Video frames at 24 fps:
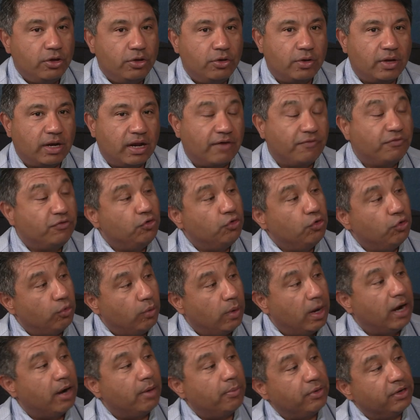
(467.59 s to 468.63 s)
You can have
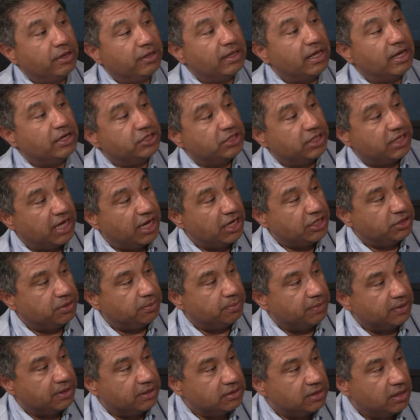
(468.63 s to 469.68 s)
Toolwire bring the education
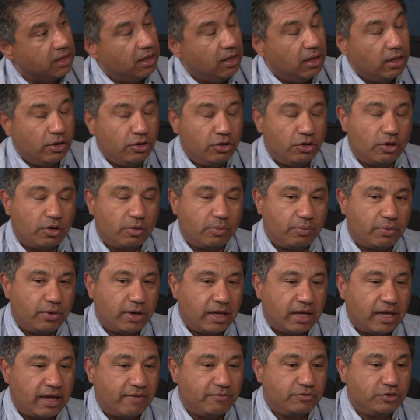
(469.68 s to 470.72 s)
piece. You can
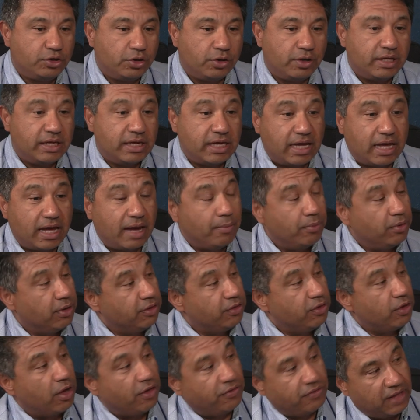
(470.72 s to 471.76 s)
have Journey.ai bring
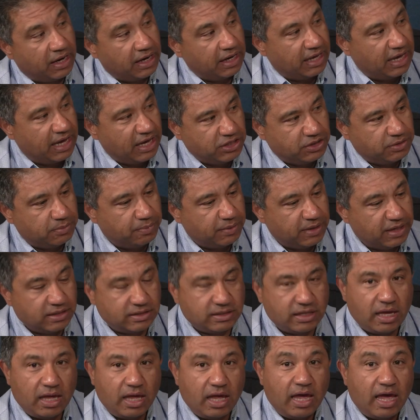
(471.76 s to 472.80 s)
the authentication piece.
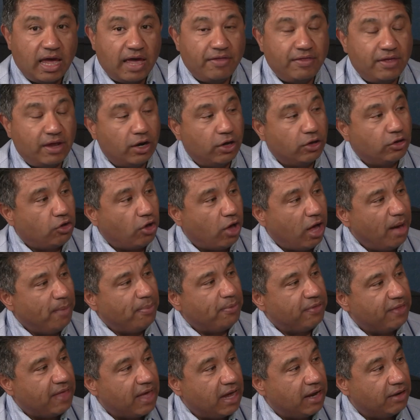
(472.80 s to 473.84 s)
And then on top
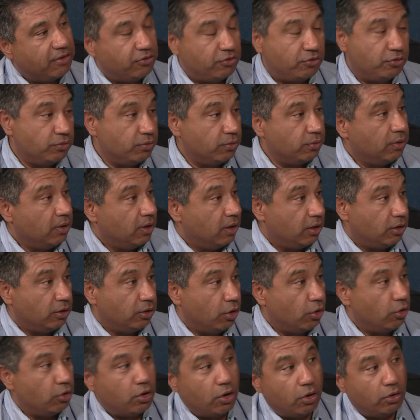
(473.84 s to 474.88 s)
of that, through
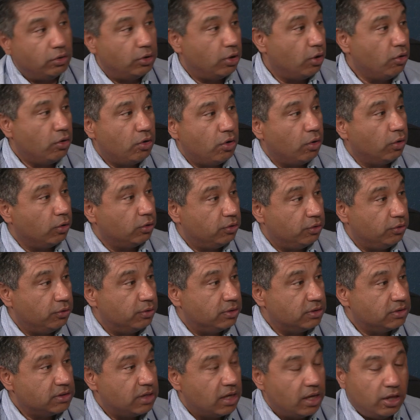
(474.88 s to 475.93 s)
low-code, no-code
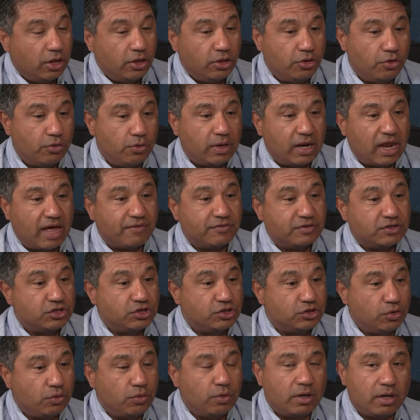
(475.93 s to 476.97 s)
tools, you could have a
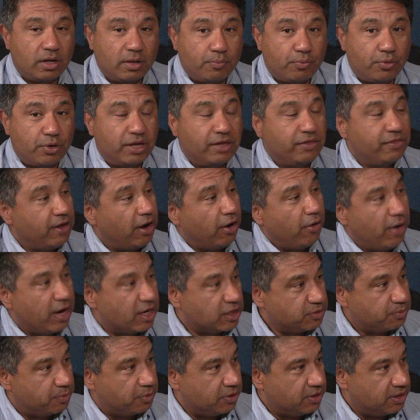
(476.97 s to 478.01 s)
student bring their
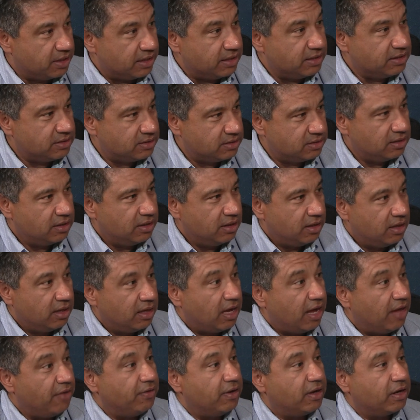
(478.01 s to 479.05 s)
expertise
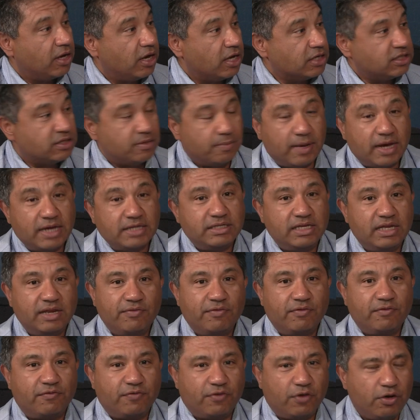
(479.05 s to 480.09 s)
and then customize it
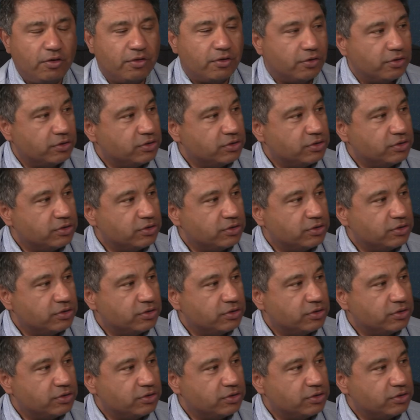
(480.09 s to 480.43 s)
even further.